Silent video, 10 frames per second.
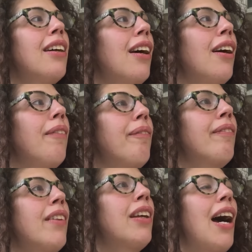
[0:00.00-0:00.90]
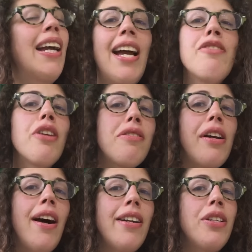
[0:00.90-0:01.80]
Um, I had just
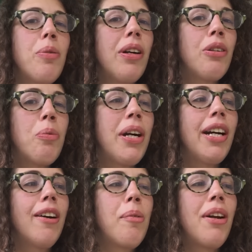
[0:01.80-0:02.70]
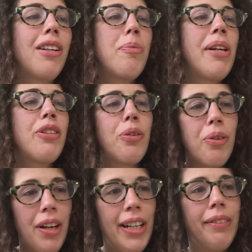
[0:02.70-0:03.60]
gotten new underwear, I wanted to make
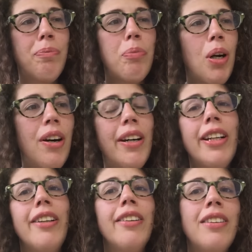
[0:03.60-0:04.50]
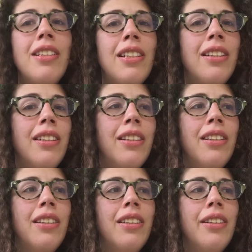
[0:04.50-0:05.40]
sure I brought, and
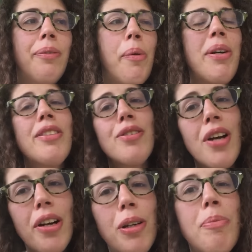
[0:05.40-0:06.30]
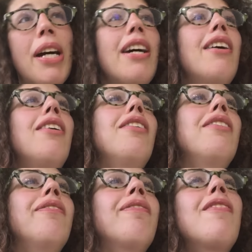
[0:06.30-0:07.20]
we went to Taco
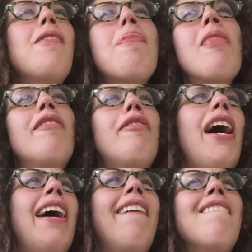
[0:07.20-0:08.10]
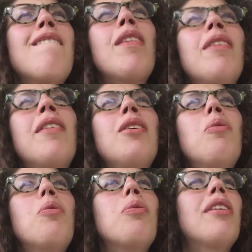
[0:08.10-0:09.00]
Bell, Fat.
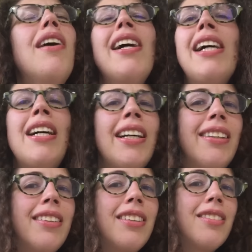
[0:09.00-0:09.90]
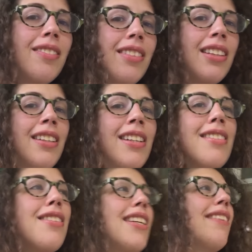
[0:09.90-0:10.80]
ooh, I got,
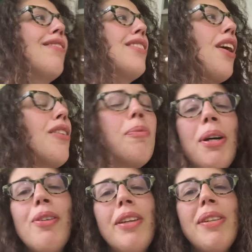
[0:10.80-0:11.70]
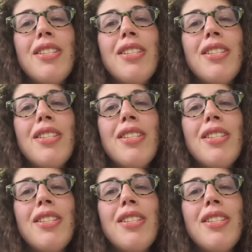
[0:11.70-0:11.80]
see, Taco Bell, let me